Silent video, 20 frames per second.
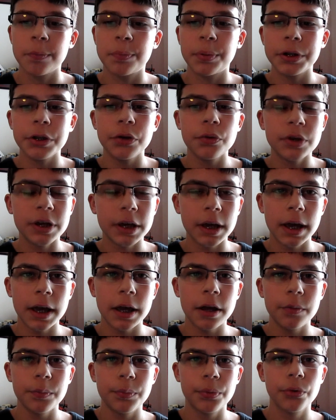but you
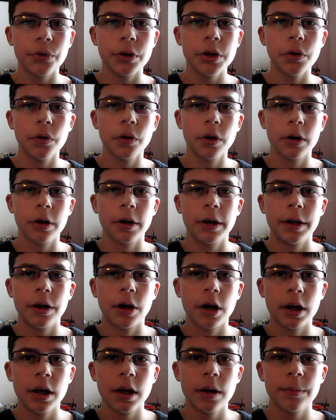can pre-order it
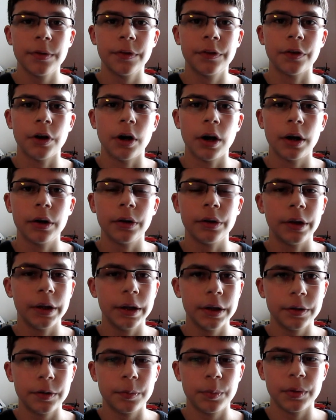on Amazon,
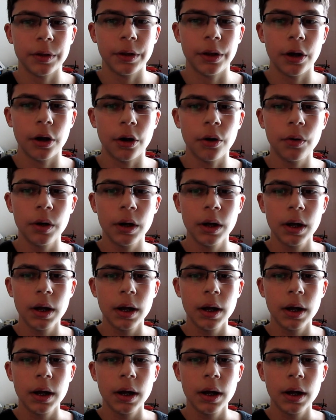linked below,